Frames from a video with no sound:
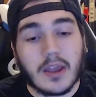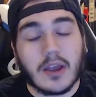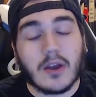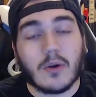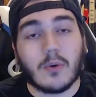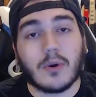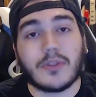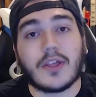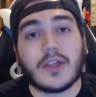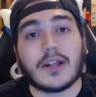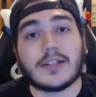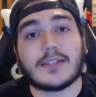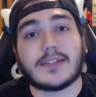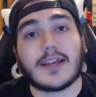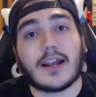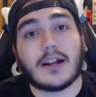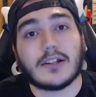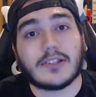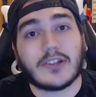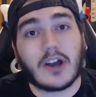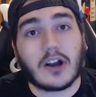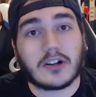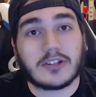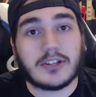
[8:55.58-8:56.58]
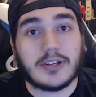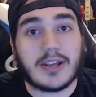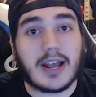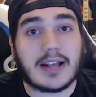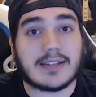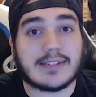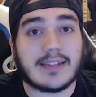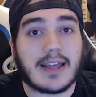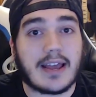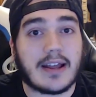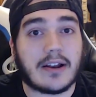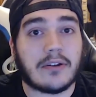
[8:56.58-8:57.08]
with that said, I'll talk to you guys
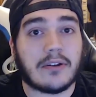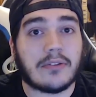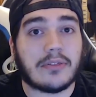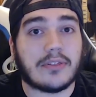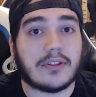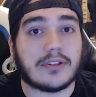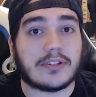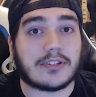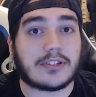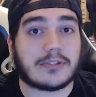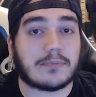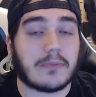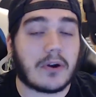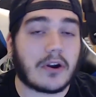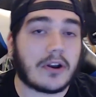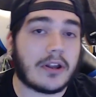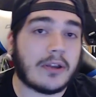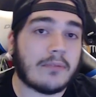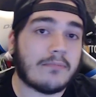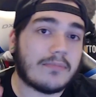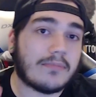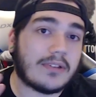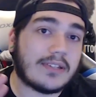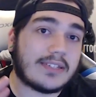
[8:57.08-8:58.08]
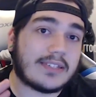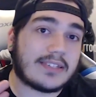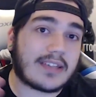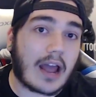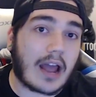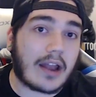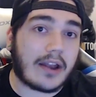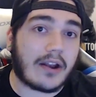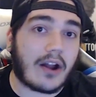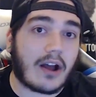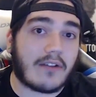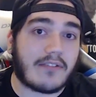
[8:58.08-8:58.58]
later. This is Smarty,
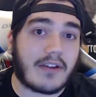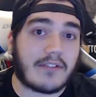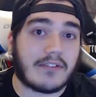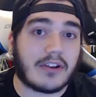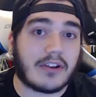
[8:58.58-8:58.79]
signing off. Have a good